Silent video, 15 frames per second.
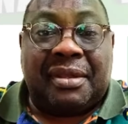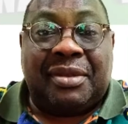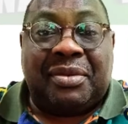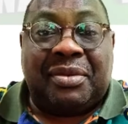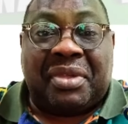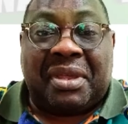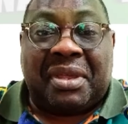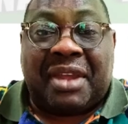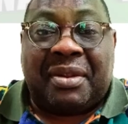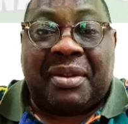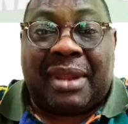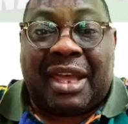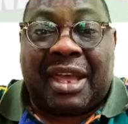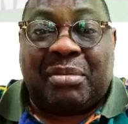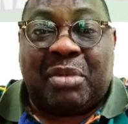You think I
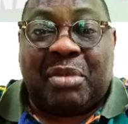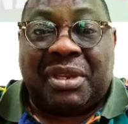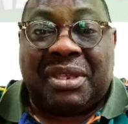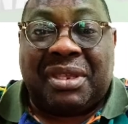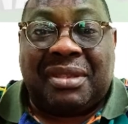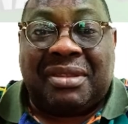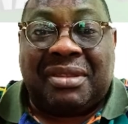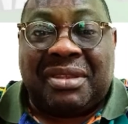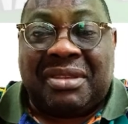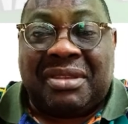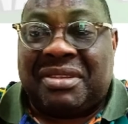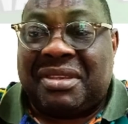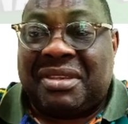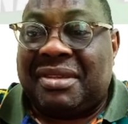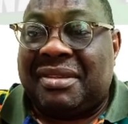don't like money? It's
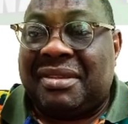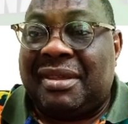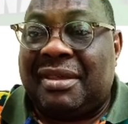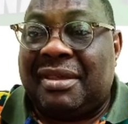easy.